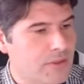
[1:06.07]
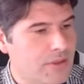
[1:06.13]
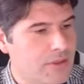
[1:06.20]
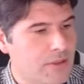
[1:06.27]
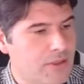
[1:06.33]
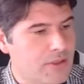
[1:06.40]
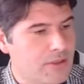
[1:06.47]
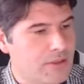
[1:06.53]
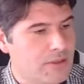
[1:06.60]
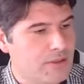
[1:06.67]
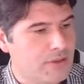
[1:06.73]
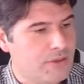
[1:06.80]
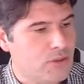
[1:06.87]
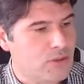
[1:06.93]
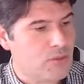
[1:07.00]

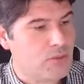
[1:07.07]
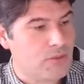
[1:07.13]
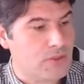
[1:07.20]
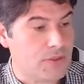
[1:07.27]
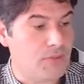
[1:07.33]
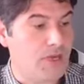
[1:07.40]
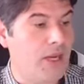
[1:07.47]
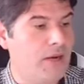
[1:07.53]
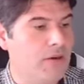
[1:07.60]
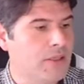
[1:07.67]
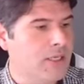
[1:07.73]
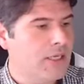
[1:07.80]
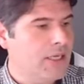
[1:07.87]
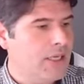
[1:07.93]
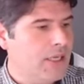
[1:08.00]
the show as well,
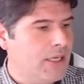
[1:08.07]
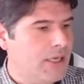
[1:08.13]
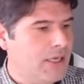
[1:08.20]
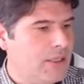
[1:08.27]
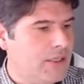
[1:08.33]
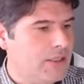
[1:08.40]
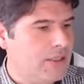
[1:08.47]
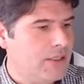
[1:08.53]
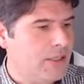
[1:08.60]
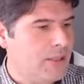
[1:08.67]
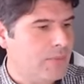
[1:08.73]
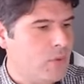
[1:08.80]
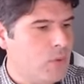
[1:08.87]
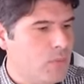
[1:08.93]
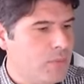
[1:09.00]
and
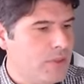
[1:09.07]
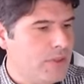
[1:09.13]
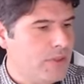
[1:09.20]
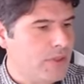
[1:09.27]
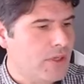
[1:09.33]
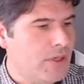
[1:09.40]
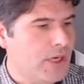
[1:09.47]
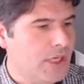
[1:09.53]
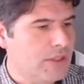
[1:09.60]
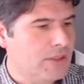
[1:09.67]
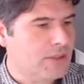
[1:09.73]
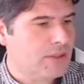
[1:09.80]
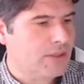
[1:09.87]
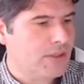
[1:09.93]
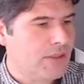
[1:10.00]
I'm hoping
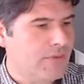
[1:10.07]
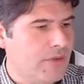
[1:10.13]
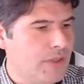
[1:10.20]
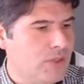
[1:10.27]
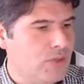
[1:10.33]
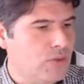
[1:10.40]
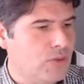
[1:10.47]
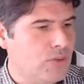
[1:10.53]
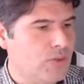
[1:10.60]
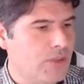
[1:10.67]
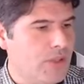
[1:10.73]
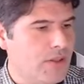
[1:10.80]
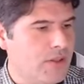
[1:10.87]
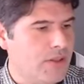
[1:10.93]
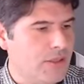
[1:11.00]
that if I do
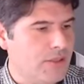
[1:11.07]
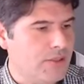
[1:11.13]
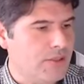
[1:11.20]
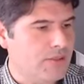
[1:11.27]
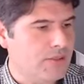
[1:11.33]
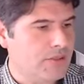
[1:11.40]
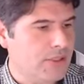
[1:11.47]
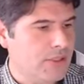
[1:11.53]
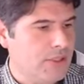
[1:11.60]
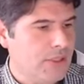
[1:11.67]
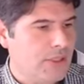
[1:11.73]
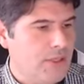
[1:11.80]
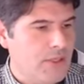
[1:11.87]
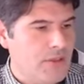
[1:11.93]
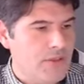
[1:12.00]
this,
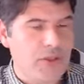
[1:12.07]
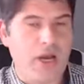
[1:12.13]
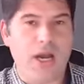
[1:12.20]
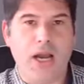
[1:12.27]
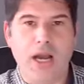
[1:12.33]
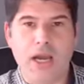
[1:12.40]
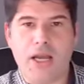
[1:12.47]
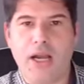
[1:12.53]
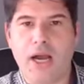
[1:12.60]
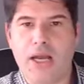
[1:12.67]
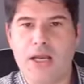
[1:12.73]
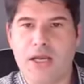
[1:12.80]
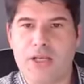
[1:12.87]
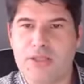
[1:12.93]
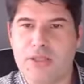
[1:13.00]
that I
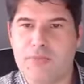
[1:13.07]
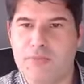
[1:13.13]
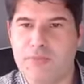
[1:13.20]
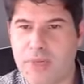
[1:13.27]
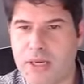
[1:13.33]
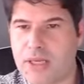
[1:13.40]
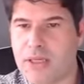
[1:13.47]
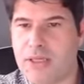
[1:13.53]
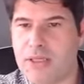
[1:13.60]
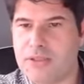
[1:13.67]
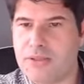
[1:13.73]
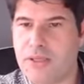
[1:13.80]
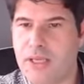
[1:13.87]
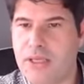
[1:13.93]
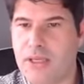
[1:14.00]
can actually bring
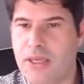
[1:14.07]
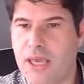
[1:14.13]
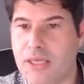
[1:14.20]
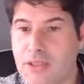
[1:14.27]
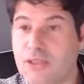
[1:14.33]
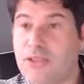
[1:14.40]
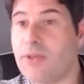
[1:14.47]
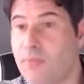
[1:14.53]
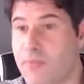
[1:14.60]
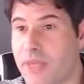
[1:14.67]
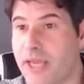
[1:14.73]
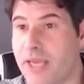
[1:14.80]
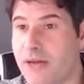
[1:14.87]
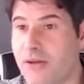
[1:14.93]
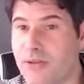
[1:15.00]
in
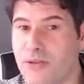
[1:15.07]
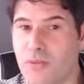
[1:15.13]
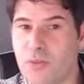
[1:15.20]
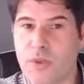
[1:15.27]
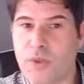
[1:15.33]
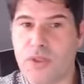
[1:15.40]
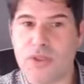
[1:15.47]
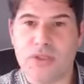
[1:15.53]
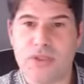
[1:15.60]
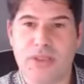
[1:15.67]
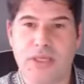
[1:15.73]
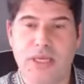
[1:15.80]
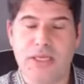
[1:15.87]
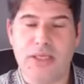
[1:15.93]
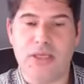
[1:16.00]
something else
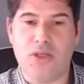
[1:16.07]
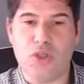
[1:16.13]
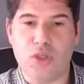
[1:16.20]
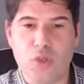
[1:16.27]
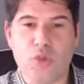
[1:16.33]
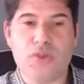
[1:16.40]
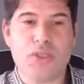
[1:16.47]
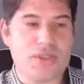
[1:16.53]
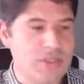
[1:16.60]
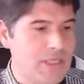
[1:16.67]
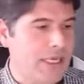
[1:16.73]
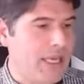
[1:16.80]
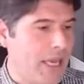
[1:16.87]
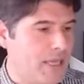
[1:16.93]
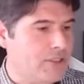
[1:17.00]
which uses
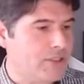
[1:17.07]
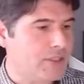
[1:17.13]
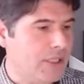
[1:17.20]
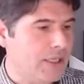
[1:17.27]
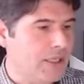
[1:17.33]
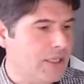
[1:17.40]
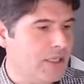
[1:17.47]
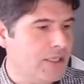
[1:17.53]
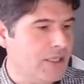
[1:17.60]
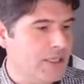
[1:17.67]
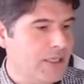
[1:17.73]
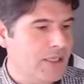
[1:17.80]
the guest link,